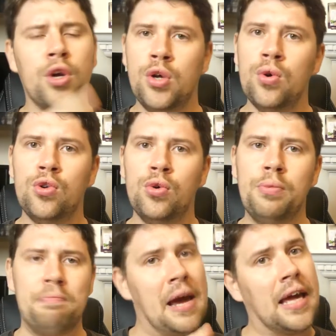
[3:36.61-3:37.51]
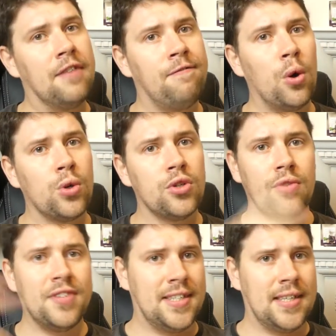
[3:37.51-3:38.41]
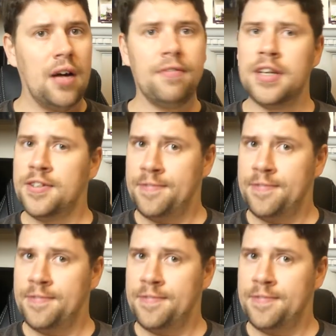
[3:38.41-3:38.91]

YouTube, making photos of itself and its